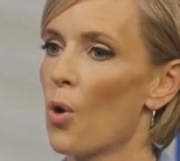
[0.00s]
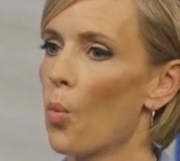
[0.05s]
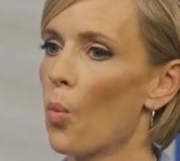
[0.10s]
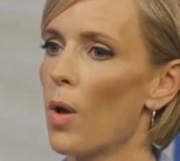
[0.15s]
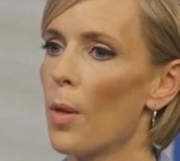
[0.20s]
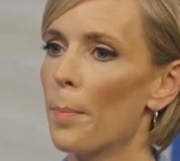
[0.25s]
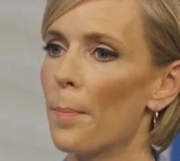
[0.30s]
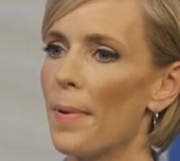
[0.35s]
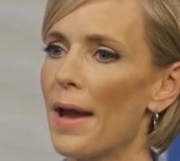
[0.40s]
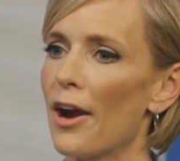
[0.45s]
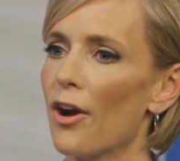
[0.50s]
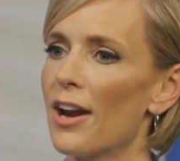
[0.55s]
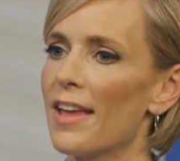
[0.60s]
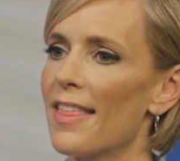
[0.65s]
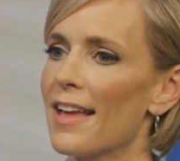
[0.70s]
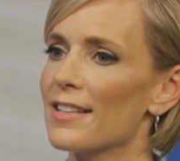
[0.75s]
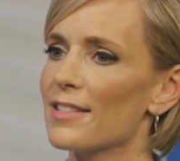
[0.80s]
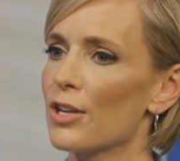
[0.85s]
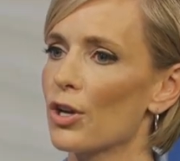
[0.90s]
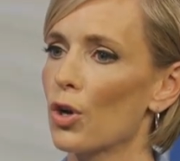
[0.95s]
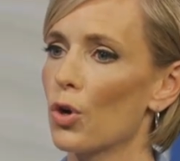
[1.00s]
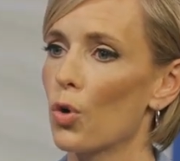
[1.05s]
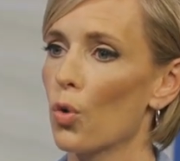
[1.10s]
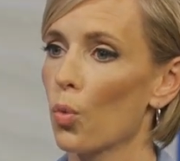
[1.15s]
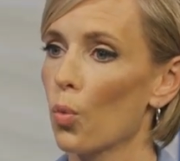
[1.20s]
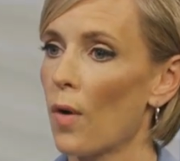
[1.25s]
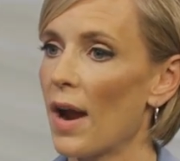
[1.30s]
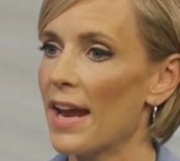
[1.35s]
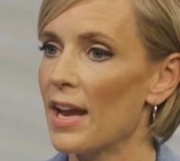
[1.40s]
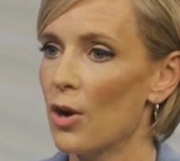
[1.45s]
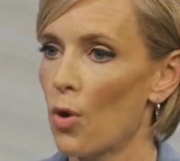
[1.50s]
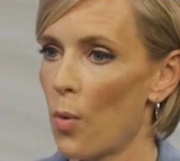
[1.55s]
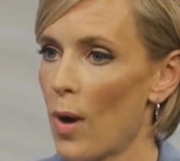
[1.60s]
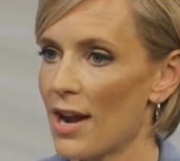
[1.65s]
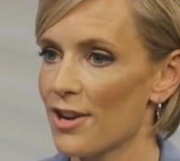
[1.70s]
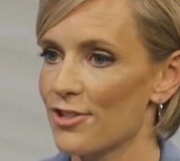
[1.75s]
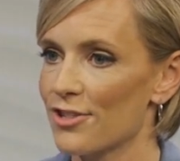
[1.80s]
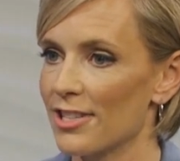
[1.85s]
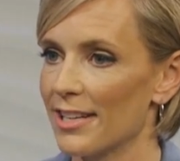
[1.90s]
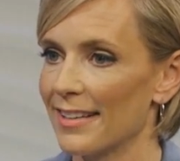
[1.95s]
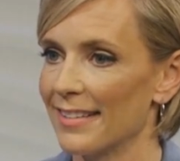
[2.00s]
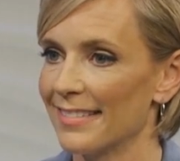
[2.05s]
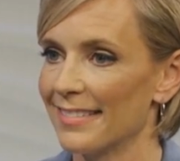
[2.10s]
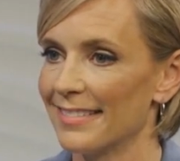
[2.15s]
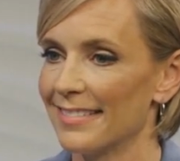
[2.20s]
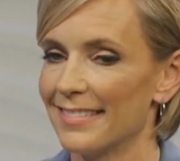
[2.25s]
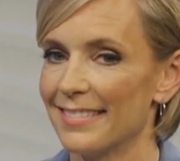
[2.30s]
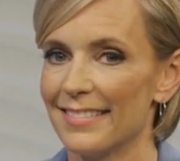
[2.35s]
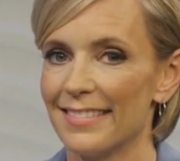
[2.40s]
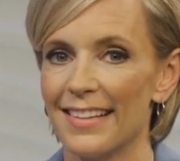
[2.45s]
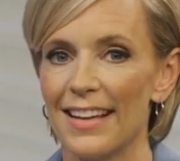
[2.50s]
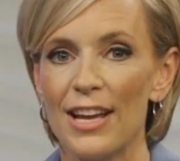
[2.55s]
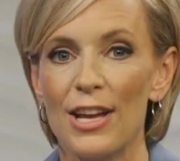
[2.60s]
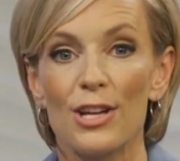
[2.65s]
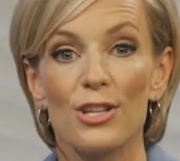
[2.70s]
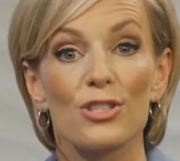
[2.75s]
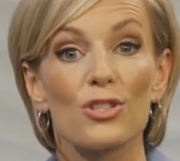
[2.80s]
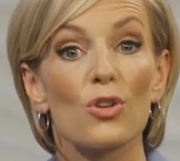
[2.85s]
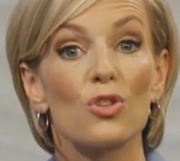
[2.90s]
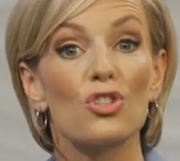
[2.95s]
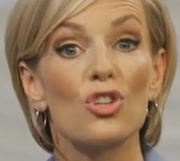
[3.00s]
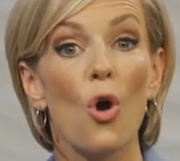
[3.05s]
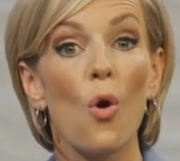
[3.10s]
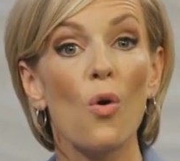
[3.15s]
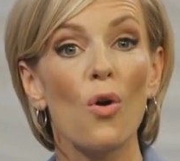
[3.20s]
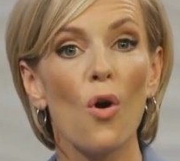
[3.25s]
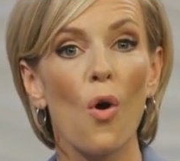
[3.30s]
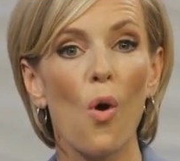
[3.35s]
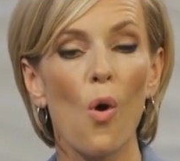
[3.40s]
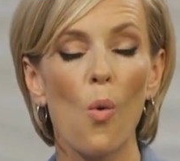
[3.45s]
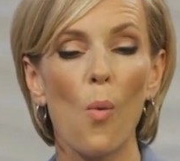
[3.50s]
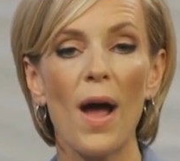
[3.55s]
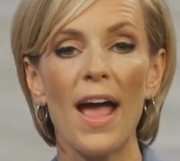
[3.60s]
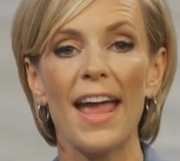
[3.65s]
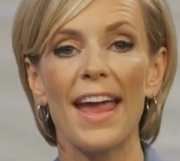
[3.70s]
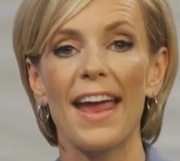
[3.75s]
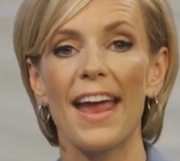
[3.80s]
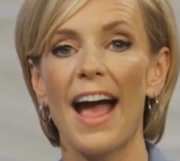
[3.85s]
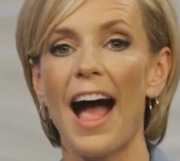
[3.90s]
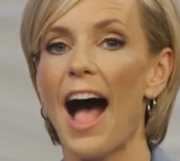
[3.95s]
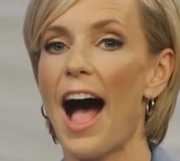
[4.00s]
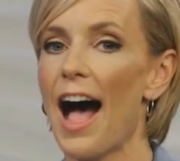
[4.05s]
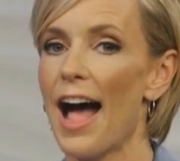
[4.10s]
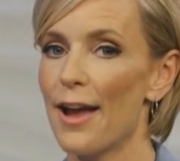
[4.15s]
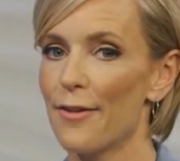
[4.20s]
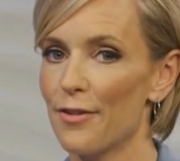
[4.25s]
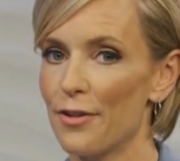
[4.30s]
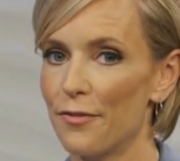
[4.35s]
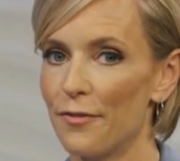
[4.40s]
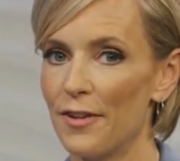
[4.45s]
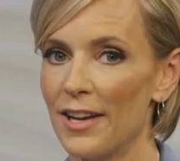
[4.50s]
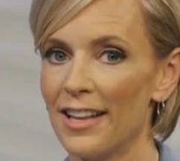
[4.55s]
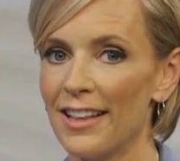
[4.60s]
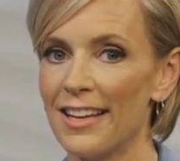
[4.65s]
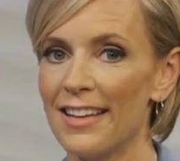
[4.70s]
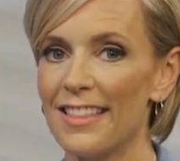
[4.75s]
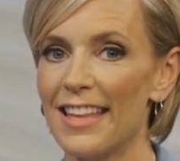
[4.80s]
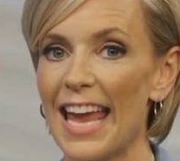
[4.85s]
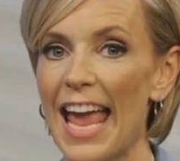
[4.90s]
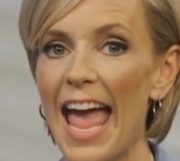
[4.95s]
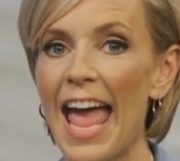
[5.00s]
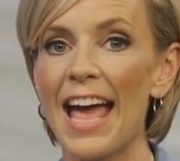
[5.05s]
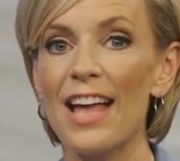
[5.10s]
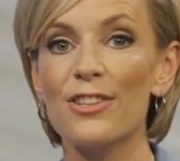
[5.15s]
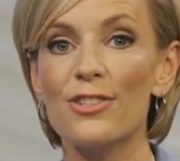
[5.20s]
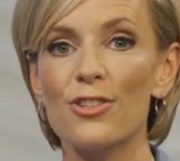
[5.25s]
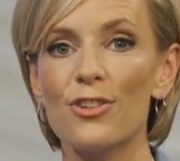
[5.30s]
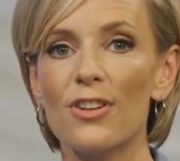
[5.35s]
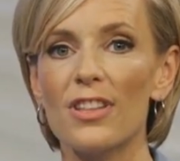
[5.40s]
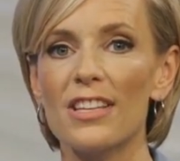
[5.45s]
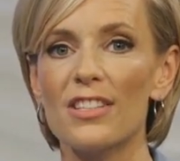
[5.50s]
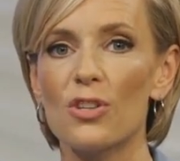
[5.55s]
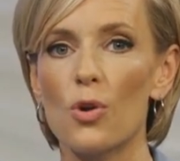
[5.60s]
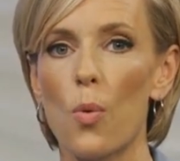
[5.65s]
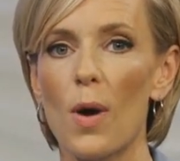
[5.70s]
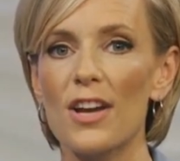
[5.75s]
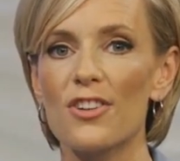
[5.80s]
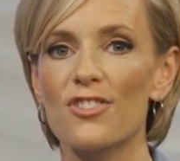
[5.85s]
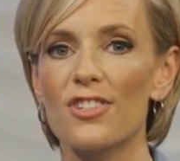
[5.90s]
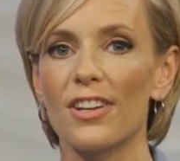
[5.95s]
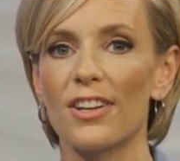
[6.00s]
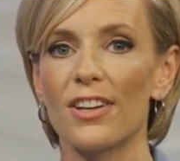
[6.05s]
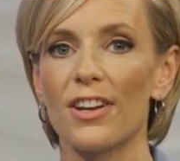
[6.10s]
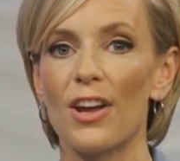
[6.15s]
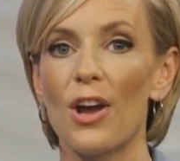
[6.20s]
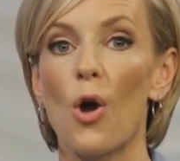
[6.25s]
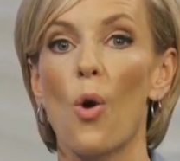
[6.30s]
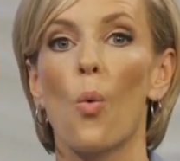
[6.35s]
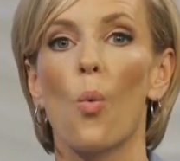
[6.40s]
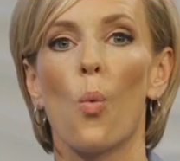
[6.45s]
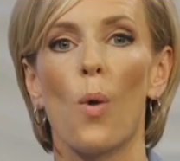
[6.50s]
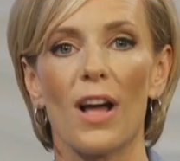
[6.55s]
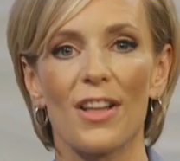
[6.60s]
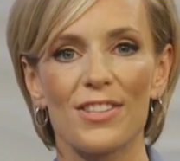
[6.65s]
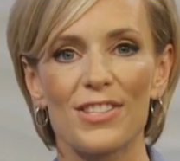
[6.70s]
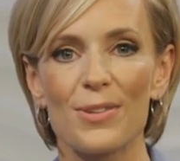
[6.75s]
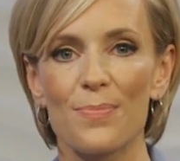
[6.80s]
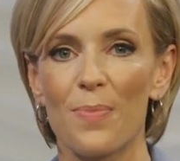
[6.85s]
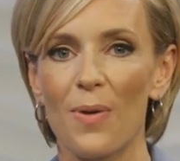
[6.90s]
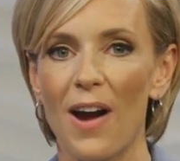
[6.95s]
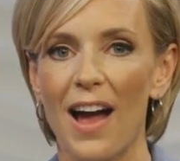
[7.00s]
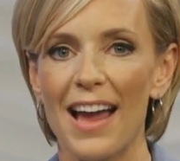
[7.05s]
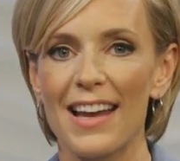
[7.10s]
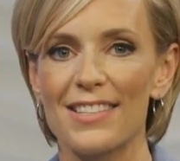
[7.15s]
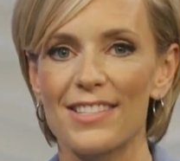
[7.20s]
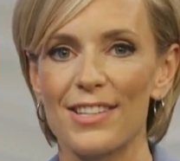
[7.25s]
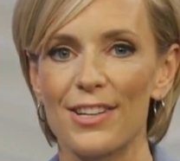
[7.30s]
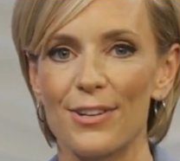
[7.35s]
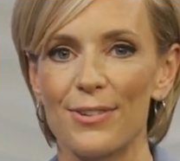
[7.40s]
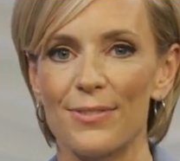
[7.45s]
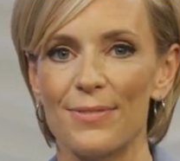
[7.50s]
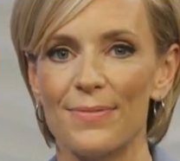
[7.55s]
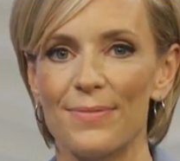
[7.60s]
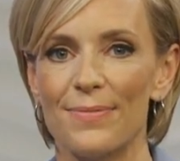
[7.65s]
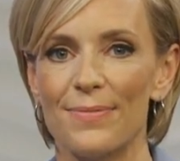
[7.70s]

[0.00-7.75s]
Well, Barry, that's a great question. So don't go away. I have a feeling the answer to this question will surprise you.